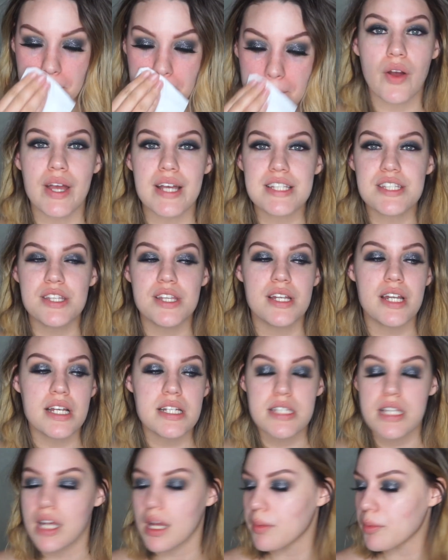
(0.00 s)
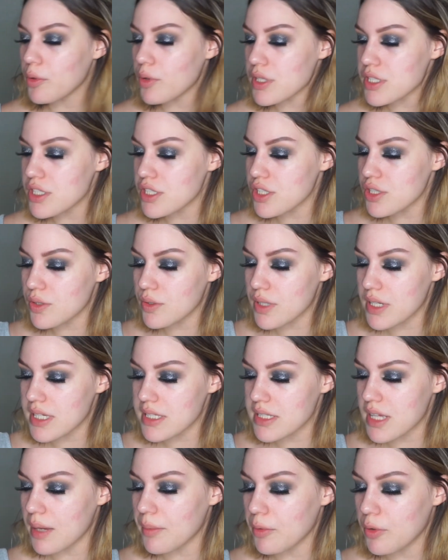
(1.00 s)
Okay, so the next thing I'm going to do
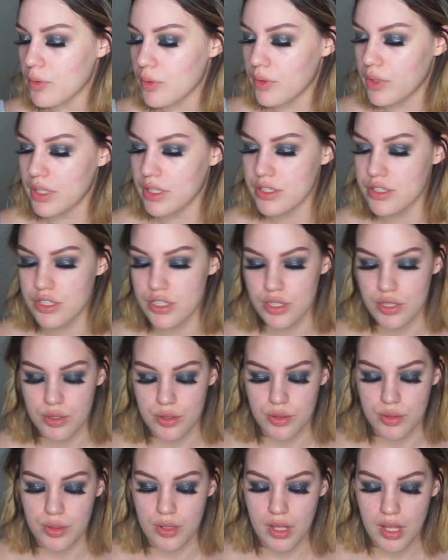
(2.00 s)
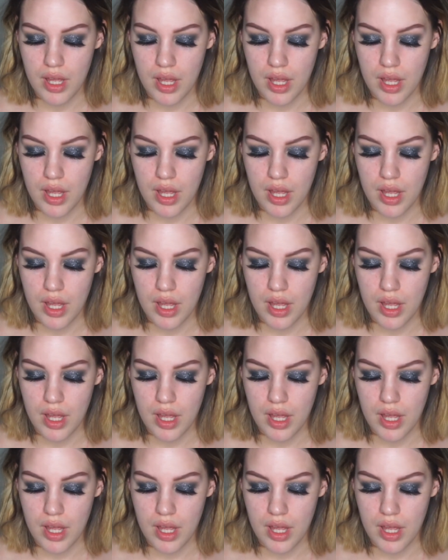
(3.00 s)
is I'm going to